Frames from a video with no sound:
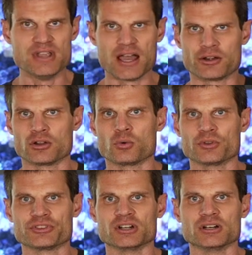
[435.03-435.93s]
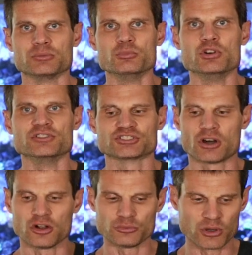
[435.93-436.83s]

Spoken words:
I don't know what the move is called,